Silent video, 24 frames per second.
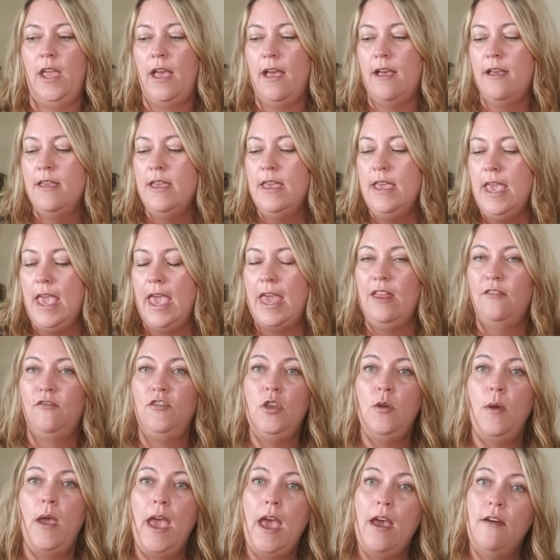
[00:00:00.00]
And if
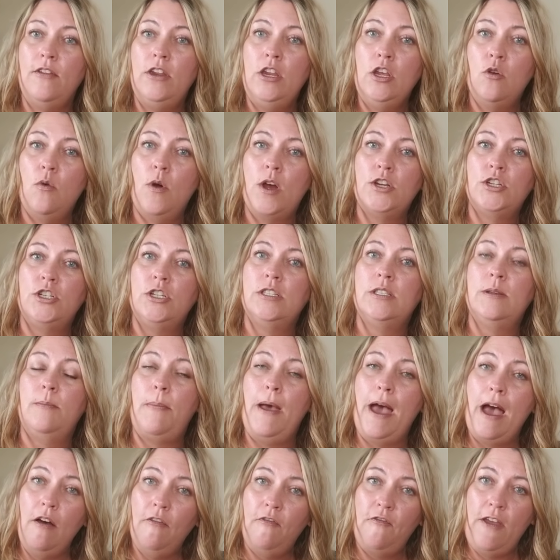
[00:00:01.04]
you have any questions
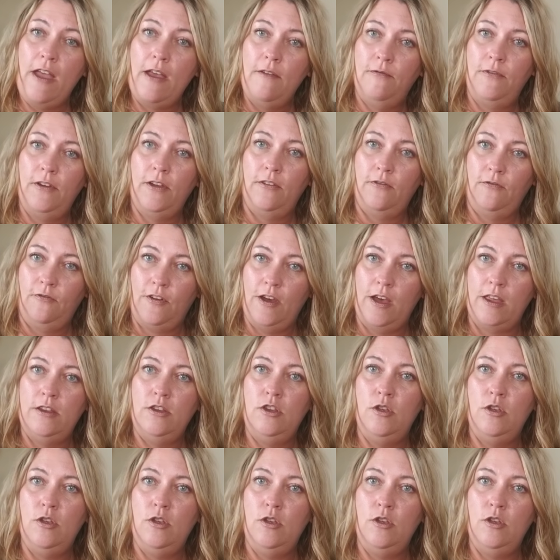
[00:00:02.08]
about FabFitFun,